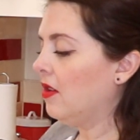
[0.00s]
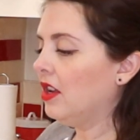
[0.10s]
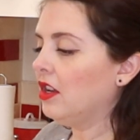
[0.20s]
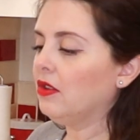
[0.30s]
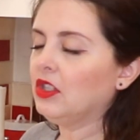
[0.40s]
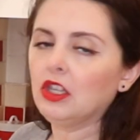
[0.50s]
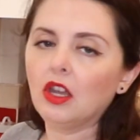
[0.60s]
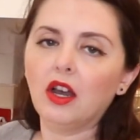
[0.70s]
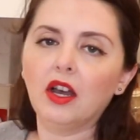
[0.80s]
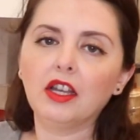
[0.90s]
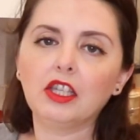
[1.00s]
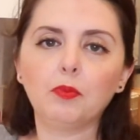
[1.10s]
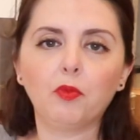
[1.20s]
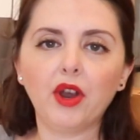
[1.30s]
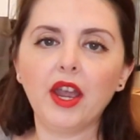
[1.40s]
You can use
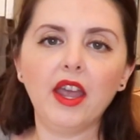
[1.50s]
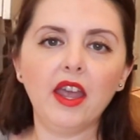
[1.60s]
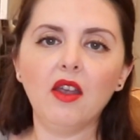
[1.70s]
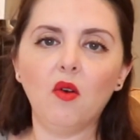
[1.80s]
spray,